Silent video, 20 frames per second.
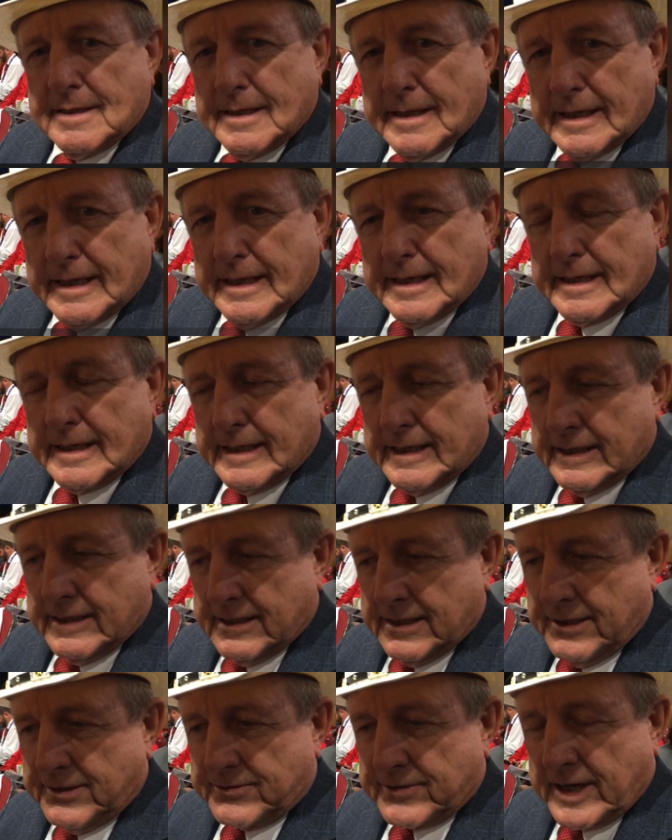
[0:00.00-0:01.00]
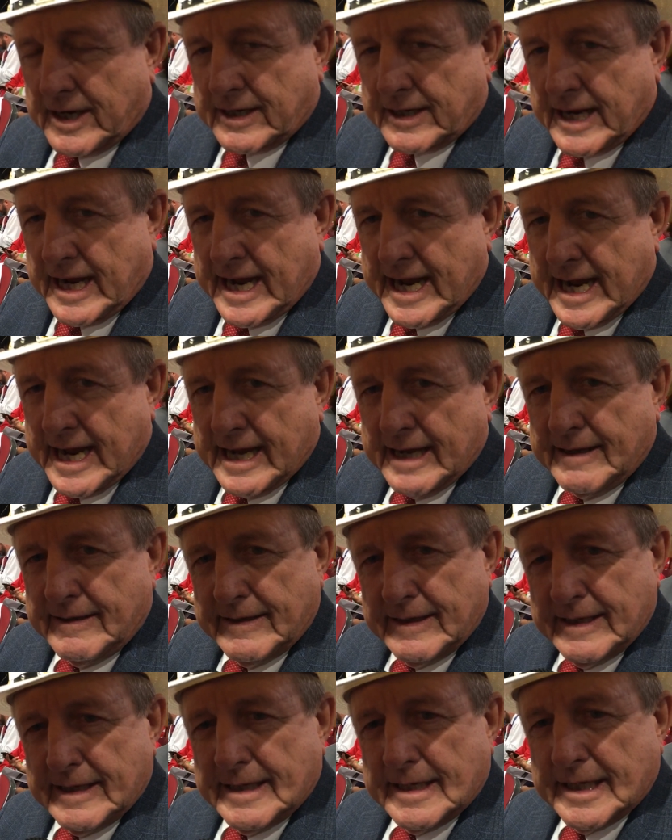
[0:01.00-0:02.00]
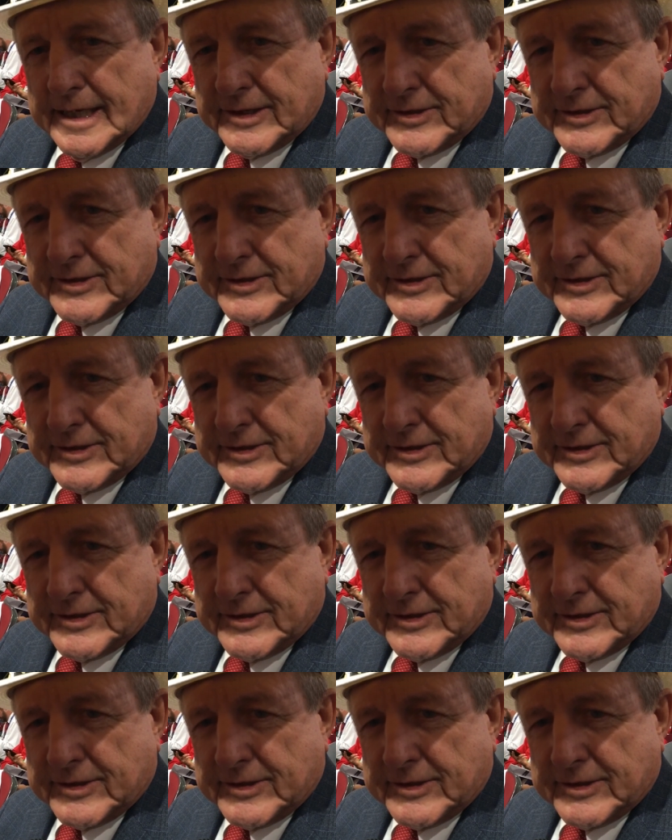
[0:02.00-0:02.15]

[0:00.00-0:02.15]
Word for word: And uh, he's our guy.